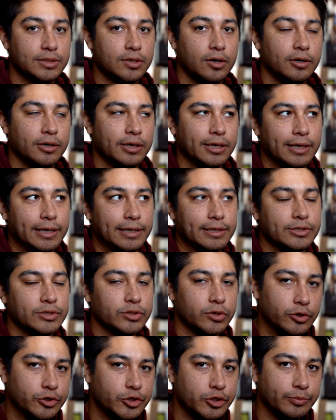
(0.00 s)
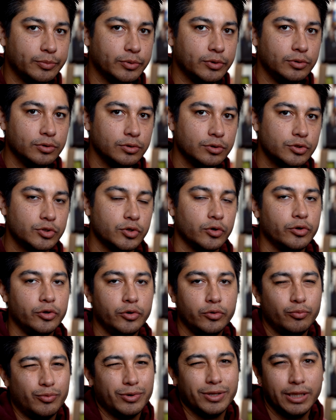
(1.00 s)
card is searchable, so
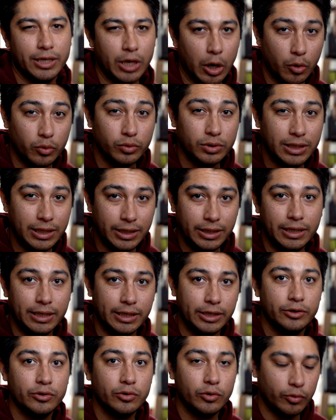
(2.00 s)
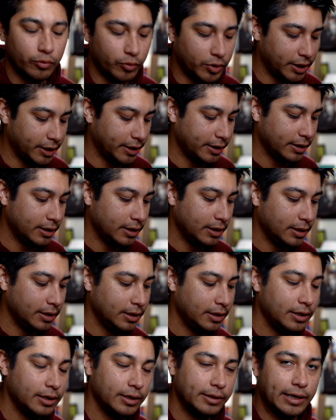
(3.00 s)
you really only need 1.
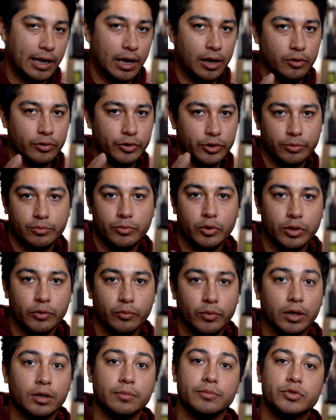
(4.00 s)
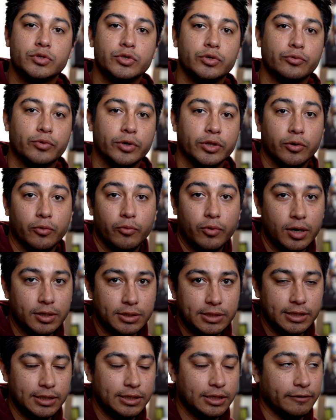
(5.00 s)
Now, you're more than welcome to run the
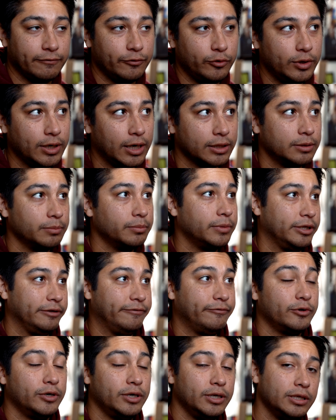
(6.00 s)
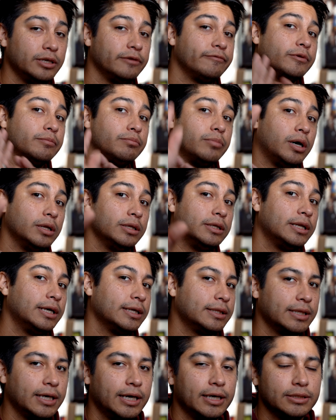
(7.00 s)
Wanted if you got the money for it, if you're balling
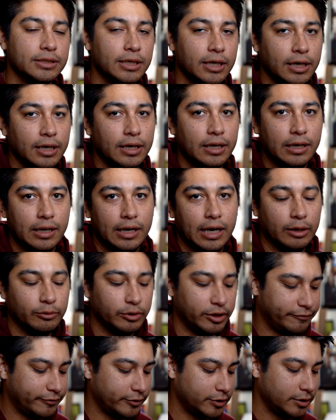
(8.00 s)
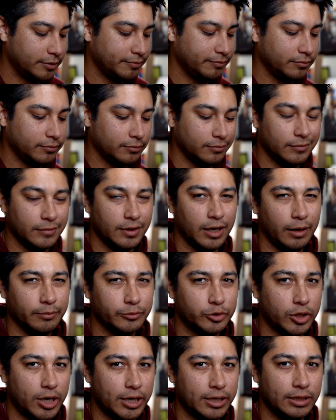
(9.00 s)
like that. However, I'm
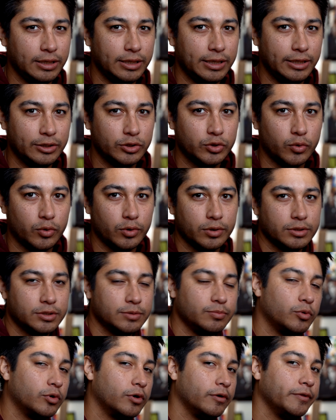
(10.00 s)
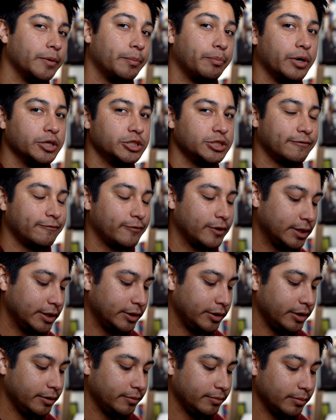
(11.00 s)
trying to lean towards more of the
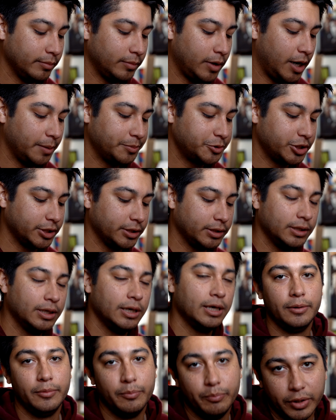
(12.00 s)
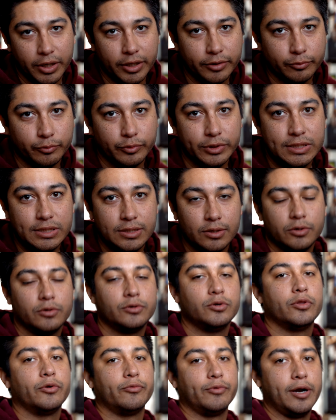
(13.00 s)
budget-friendly option, but we still don't
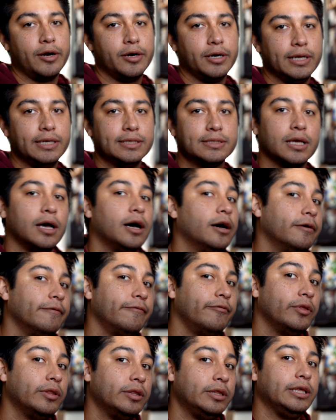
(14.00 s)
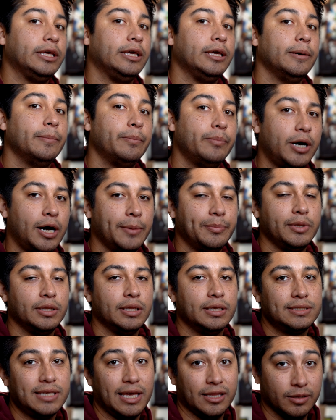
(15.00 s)
know the rarities of the
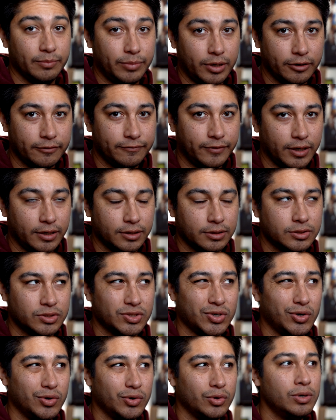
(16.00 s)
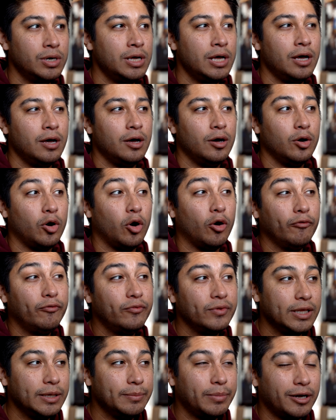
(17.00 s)
Populous and the Bonfire. So
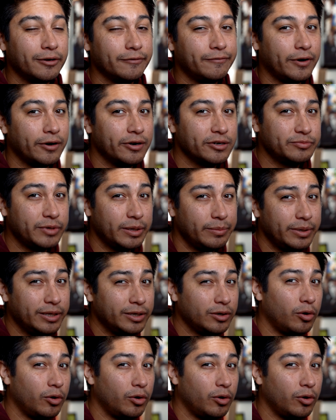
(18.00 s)
hopefully Bonfire is maybe an